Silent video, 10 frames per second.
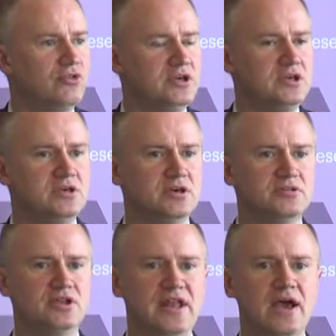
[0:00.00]
the
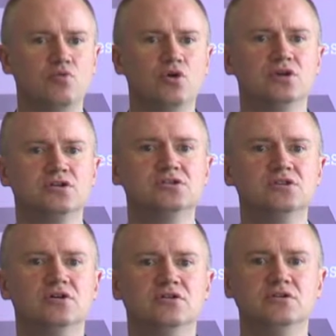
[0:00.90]
networks
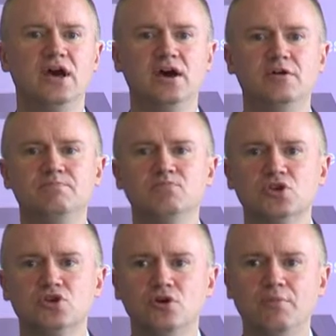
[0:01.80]
that
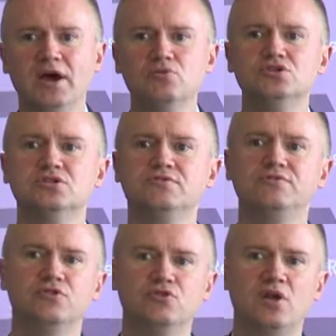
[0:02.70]
come out
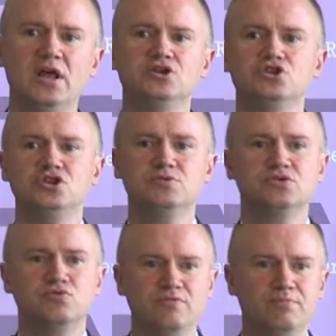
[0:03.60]
of the relationships
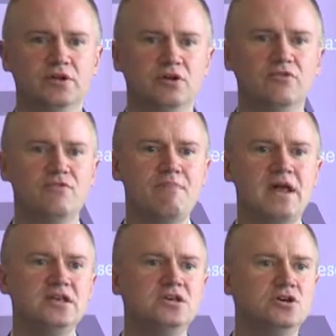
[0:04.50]
that we've built over
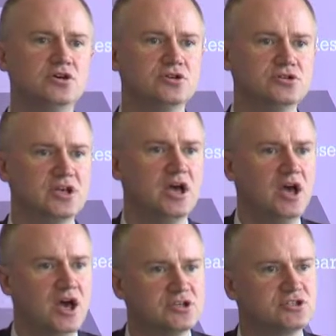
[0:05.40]
many years,
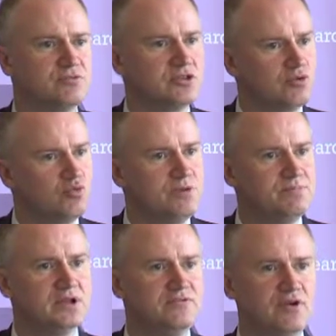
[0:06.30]
are something that we
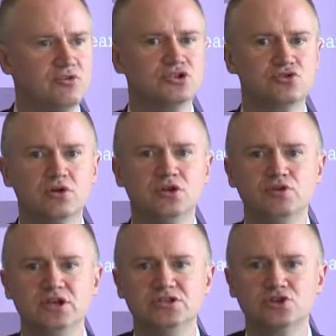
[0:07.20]
believe very strongly
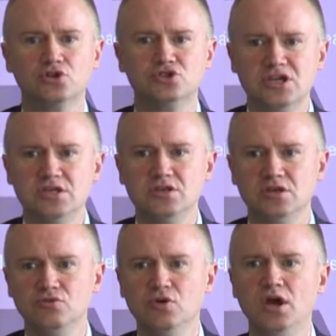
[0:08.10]
we need to
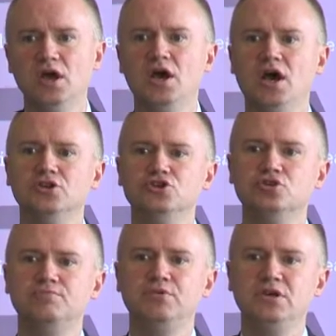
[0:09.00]
continue and
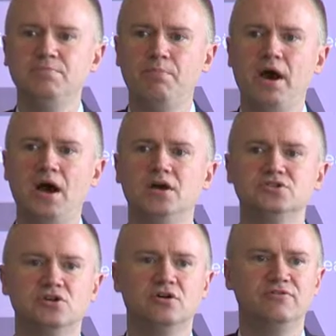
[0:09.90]
should be
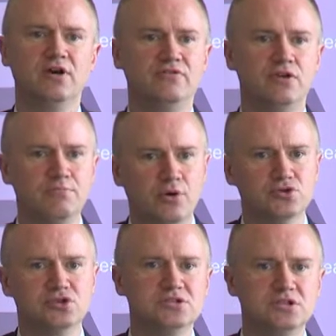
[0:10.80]
part of a very
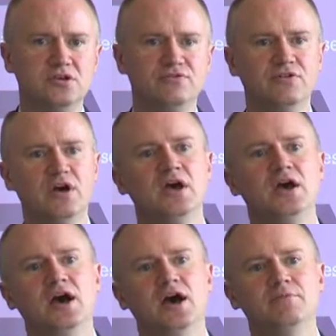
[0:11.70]
positive
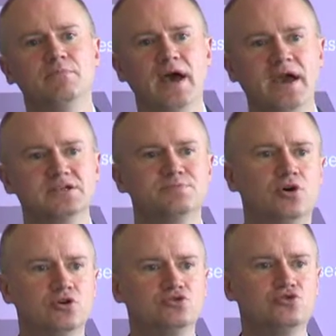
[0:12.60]

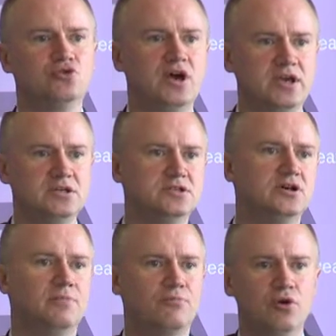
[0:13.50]
export and trade
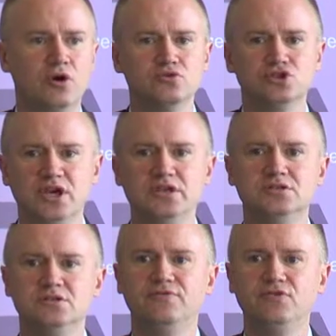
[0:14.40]
approach
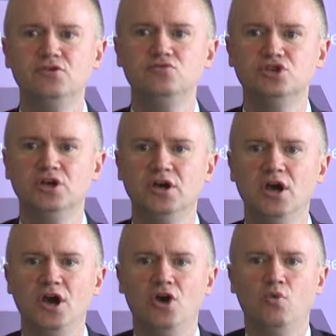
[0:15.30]
into the future,
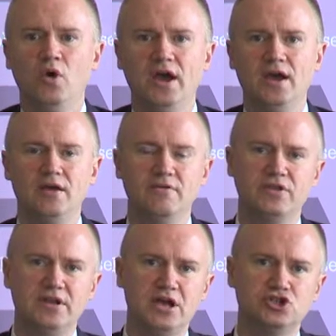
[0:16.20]
where
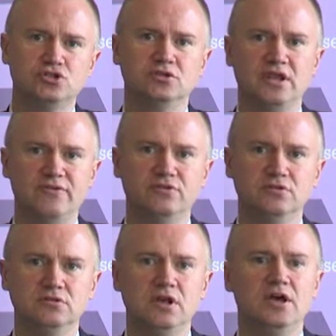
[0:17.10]
the national
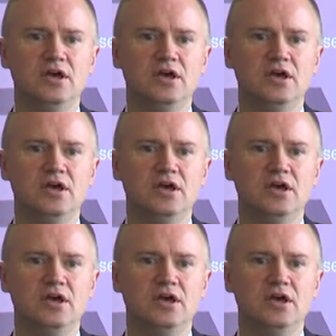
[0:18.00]
level